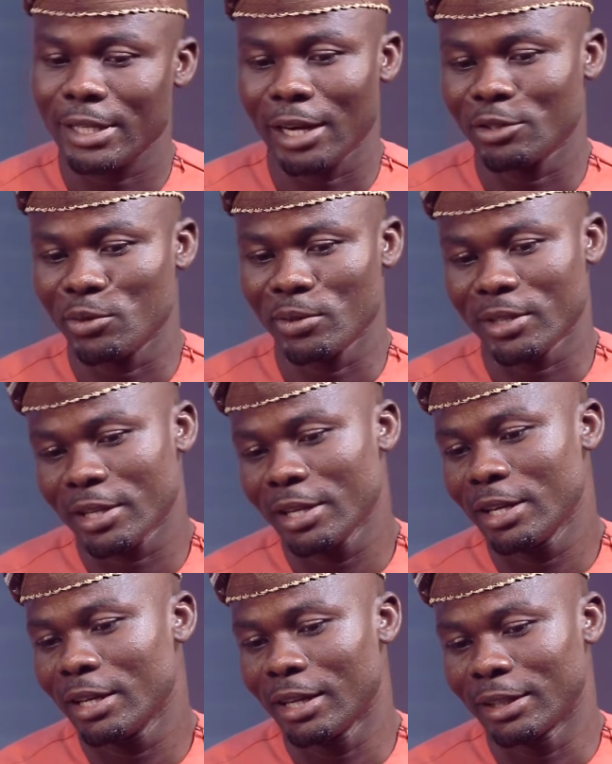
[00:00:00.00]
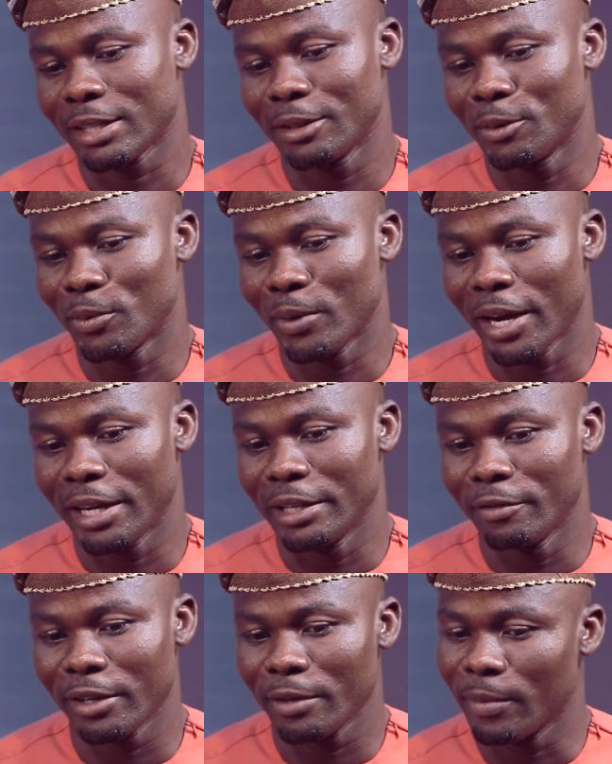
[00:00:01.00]
sad to say that we're in a
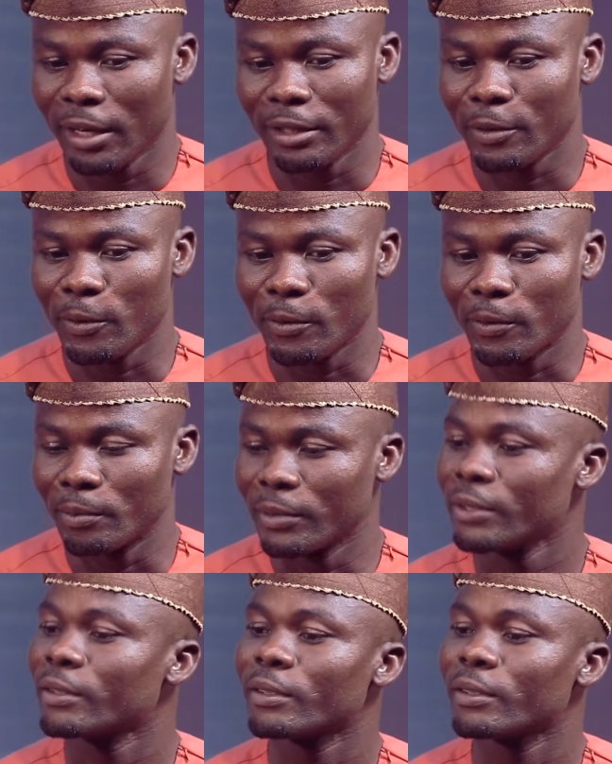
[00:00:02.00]
very bad economy,